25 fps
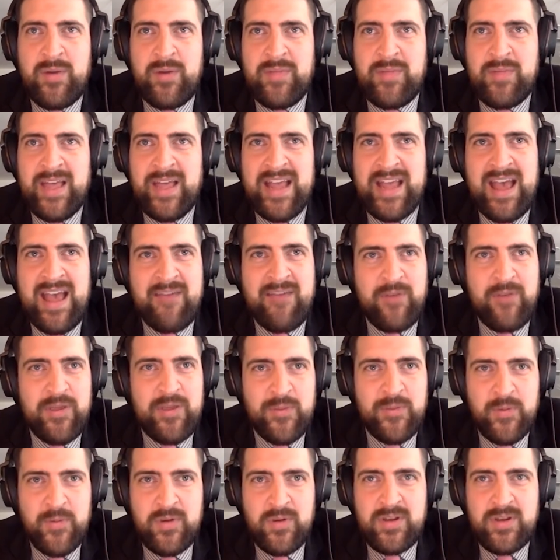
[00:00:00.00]
I'm like halfway
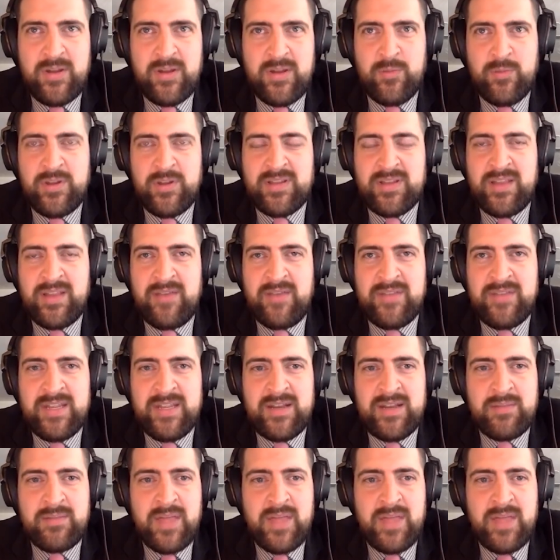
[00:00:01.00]
through it. I'm really loving it.